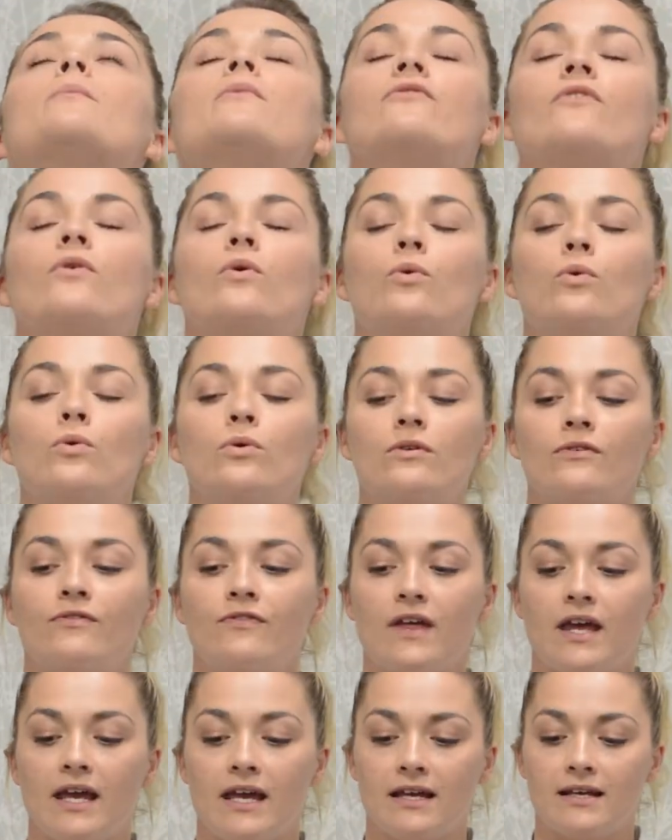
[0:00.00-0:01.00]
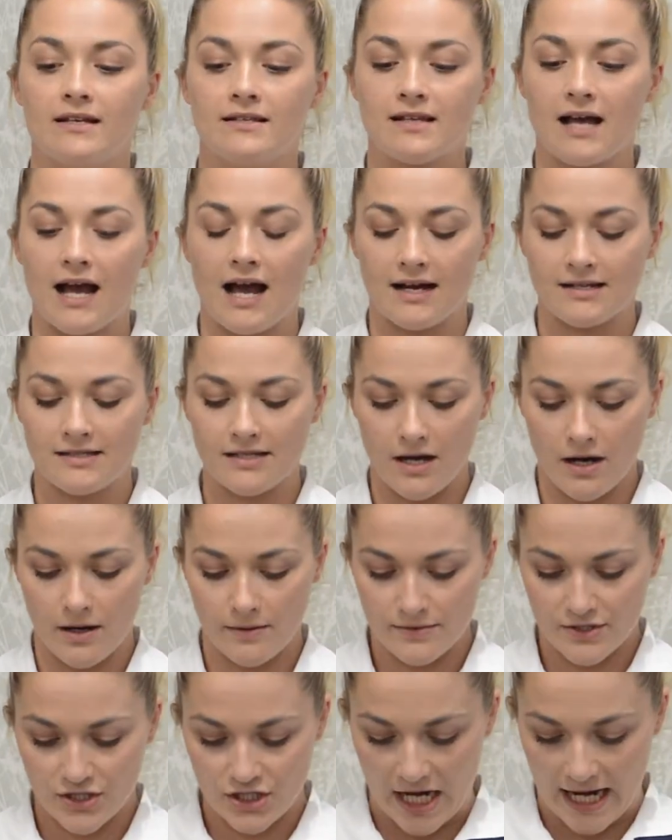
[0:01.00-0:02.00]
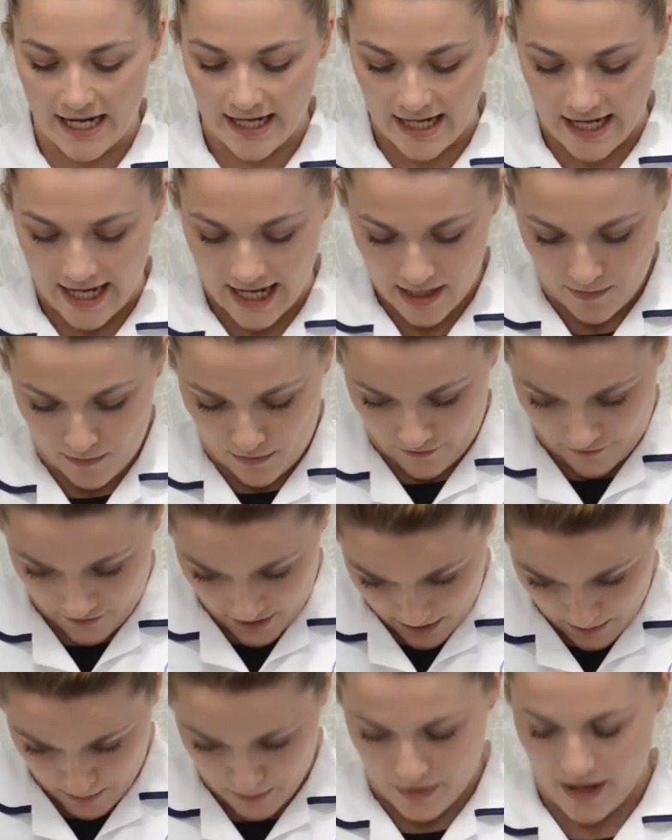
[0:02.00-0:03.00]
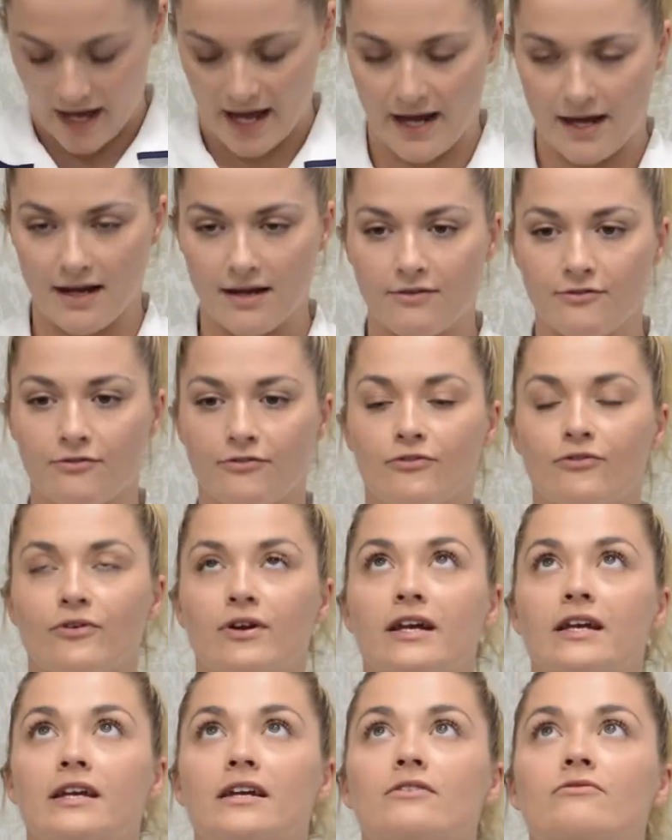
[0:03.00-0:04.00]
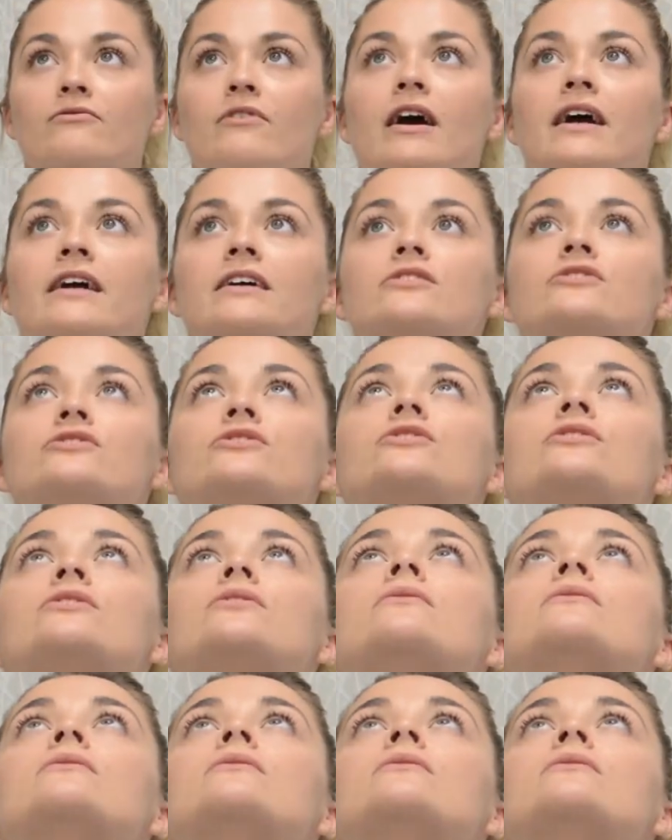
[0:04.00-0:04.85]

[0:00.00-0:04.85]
with all of these, add it up gently within a pain-free range.